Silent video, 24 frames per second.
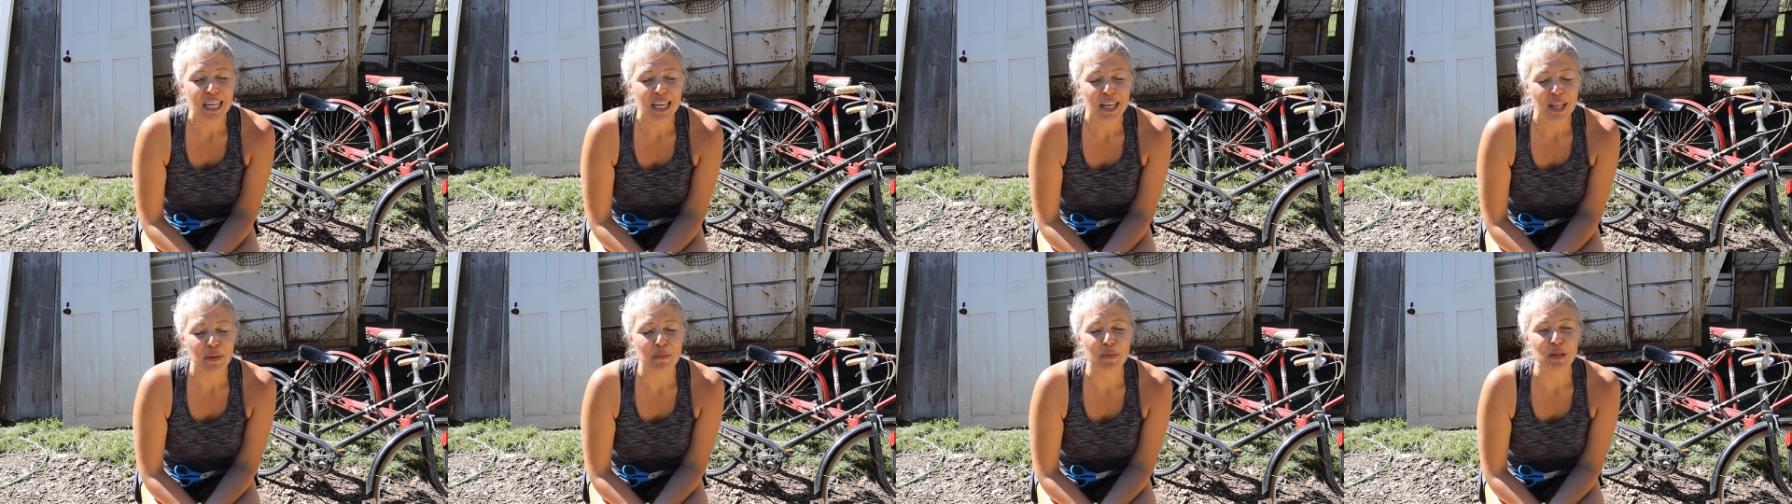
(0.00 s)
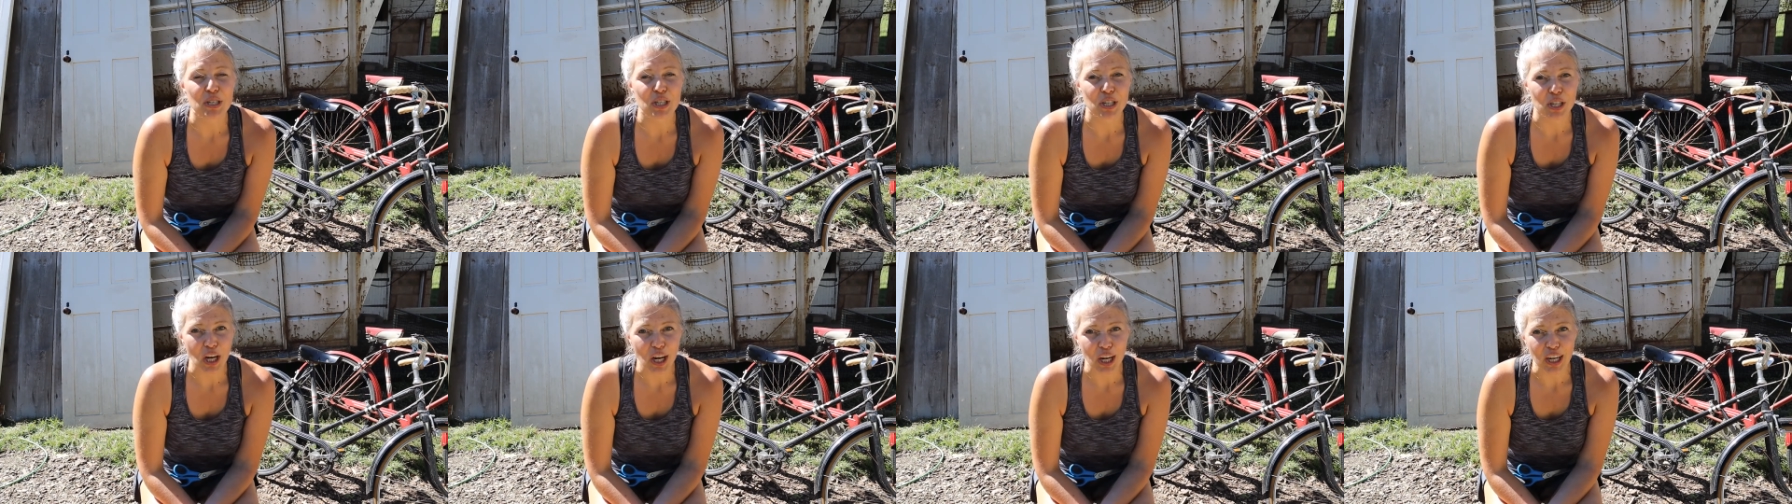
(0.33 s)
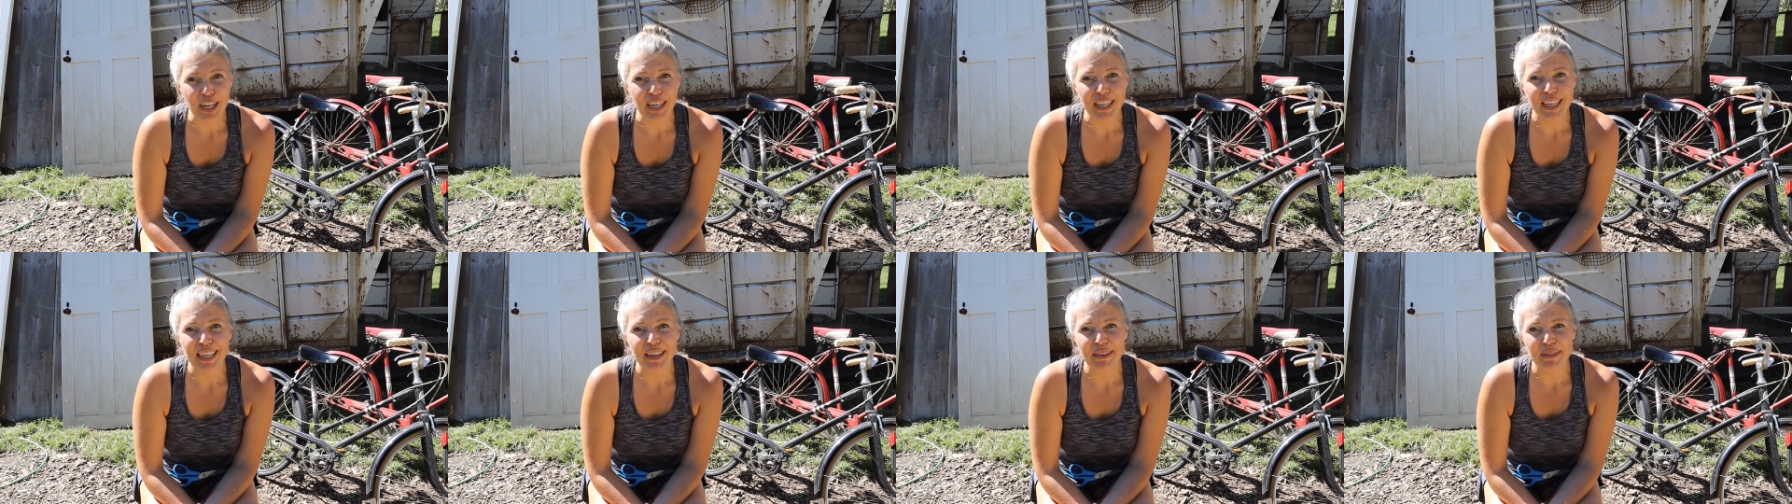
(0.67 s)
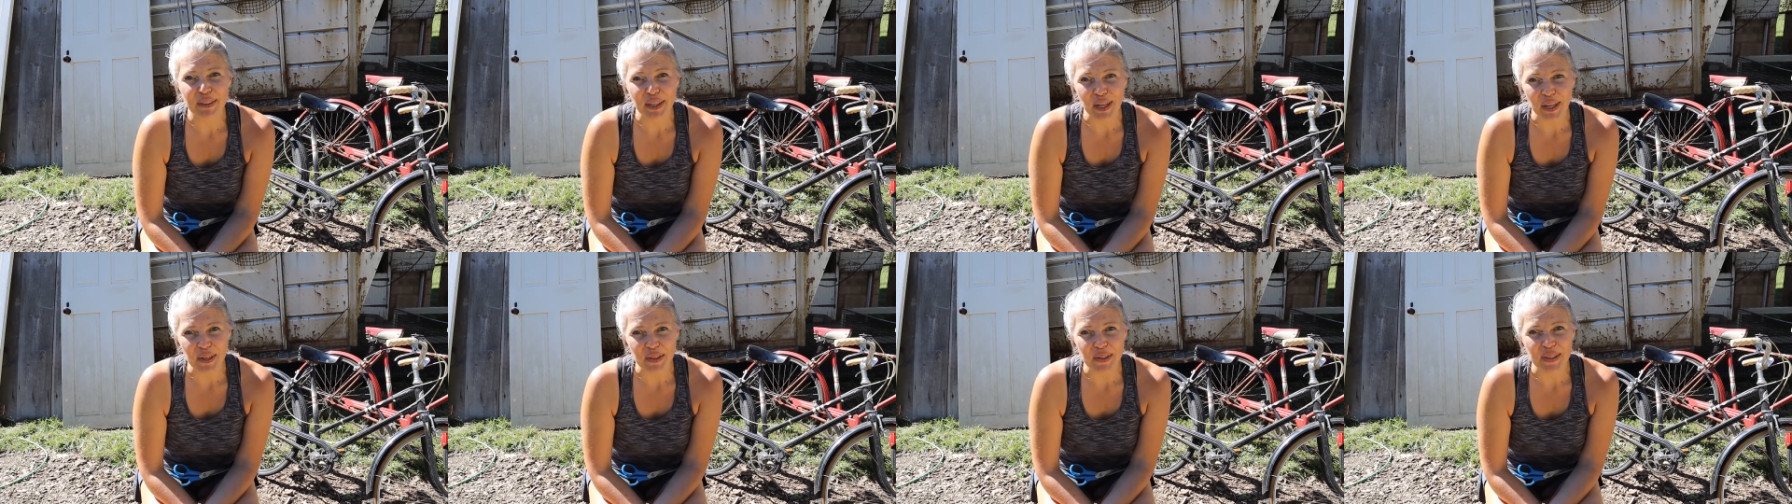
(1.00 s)
the majority of
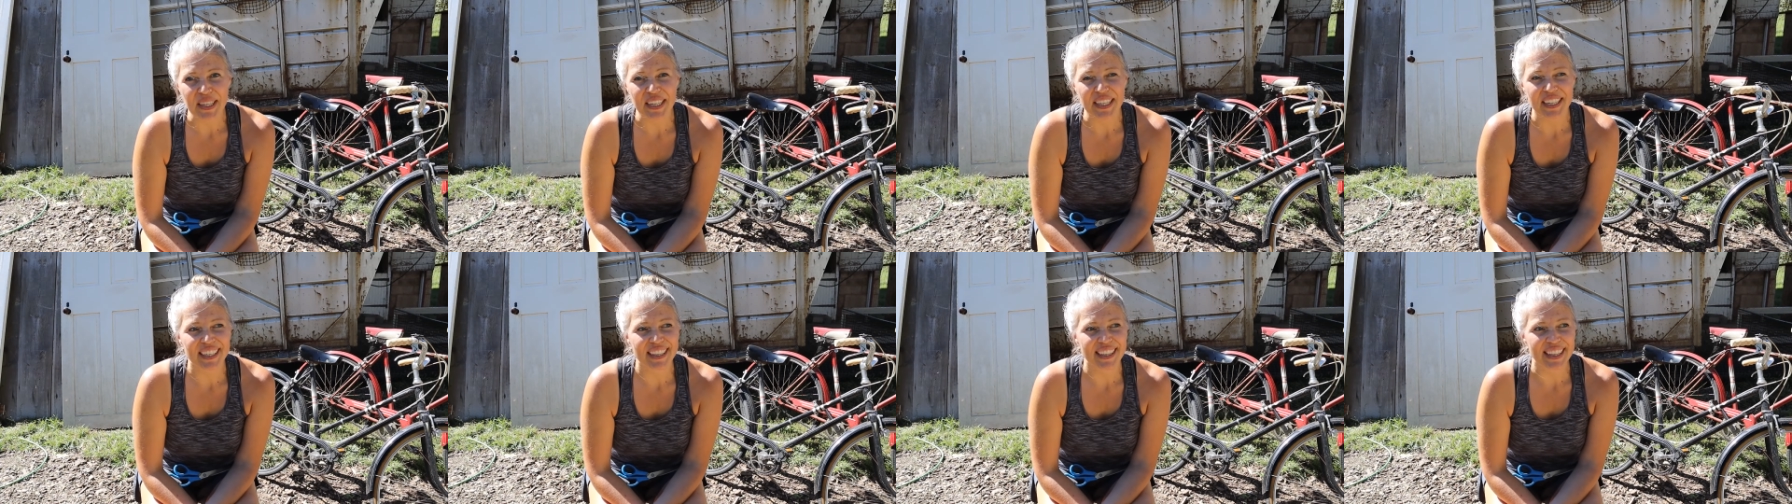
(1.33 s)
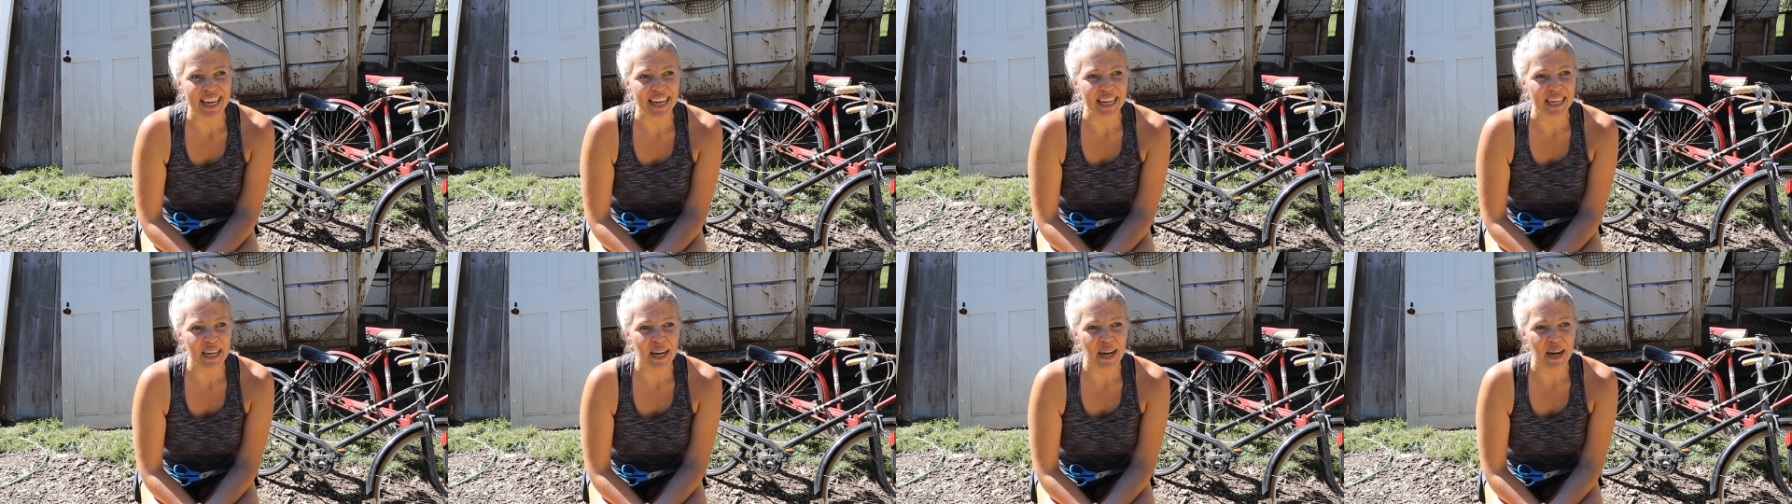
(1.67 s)
garlic that